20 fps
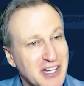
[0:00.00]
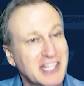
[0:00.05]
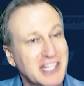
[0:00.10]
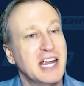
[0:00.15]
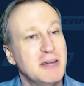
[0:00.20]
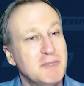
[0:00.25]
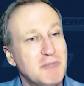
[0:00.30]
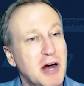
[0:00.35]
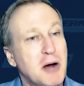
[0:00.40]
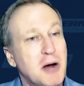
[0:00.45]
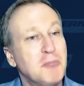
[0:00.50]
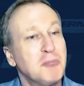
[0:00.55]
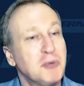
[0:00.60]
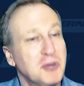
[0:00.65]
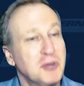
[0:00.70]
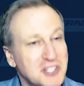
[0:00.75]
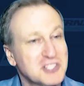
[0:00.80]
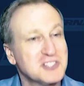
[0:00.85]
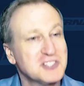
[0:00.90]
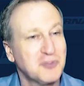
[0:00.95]
he came up
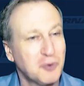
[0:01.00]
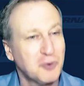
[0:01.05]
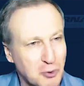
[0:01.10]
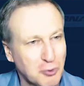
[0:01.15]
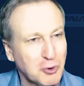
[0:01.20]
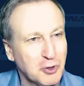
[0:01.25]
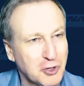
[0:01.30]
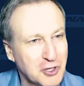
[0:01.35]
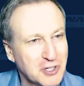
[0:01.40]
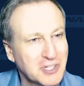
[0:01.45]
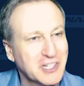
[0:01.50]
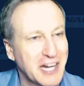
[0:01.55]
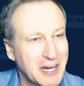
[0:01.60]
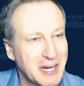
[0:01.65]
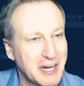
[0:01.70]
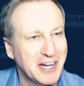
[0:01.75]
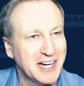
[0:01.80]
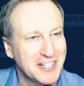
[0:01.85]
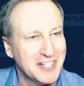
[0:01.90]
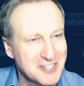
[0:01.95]
with his four word
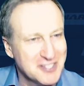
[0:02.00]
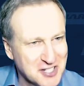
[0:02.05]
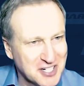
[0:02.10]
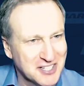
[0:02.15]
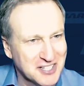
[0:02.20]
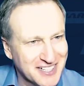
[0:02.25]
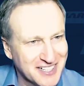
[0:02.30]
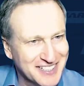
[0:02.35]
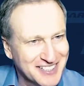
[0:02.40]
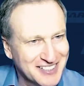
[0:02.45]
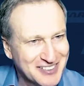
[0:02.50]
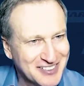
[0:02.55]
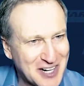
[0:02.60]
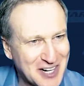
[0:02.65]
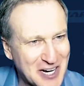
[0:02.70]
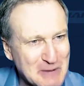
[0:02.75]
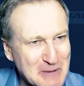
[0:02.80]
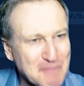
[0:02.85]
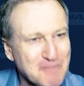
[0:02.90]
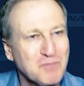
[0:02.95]
campaign agenda,
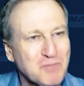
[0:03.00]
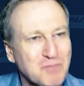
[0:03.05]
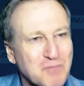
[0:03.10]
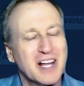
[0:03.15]
right?